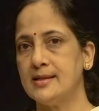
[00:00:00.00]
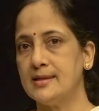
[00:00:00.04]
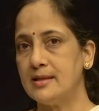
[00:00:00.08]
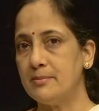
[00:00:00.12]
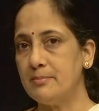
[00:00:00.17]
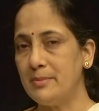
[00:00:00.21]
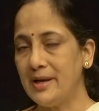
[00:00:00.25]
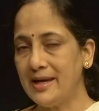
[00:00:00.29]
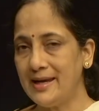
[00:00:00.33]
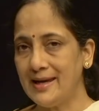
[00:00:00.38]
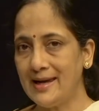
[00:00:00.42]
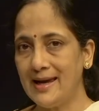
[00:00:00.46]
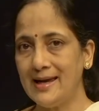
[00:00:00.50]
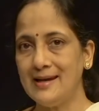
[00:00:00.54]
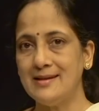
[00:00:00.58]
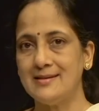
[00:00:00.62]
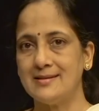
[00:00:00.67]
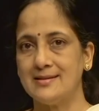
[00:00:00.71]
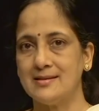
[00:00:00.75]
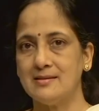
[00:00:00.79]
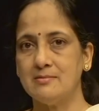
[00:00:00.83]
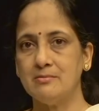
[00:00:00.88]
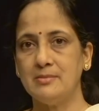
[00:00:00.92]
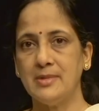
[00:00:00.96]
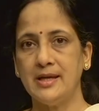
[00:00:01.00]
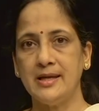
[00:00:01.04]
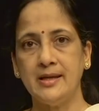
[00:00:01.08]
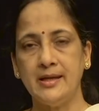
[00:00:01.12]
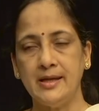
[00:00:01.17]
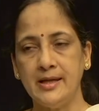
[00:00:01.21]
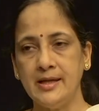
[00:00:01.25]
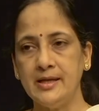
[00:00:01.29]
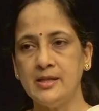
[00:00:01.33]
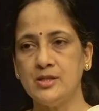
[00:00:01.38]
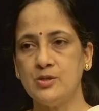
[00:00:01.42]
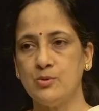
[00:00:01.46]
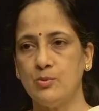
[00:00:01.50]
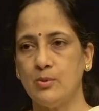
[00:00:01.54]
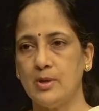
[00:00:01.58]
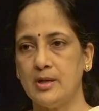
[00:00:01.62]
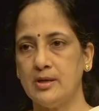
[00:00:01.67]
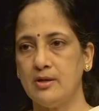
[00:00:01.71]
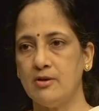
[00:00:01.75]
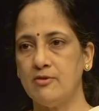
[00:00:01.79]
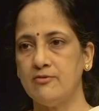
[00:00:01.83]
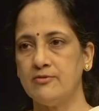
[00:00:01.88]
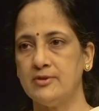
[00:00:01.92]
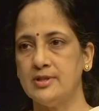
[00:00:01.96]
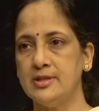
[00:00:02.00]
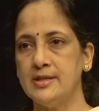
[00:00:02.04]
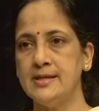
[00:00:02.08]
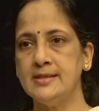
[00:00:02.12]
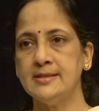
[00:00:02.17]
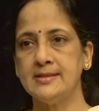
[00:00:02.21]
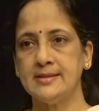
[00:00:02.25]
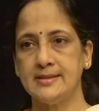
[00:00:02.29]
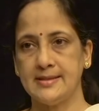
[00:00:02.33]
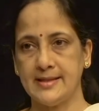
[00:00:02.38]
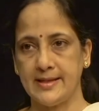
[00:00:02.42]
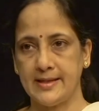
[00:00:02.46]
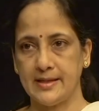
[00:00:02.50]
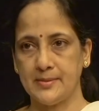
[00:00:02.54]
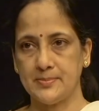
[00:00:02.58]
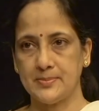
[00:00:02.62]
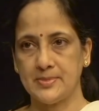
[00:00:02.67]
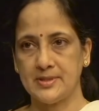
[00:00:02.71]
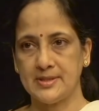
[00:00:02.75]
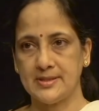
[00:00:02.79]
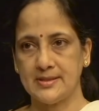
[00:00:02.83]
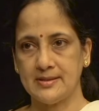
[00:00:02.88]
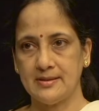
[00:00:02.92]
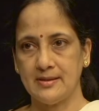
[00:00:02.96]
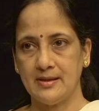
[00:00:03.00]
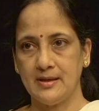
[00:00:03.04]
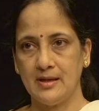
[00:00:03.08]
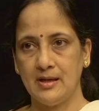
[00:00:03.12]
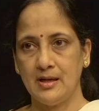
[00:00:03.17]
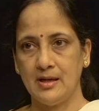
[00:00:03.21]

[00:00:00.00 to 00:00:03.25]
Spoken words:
the mechanism in each one of these types.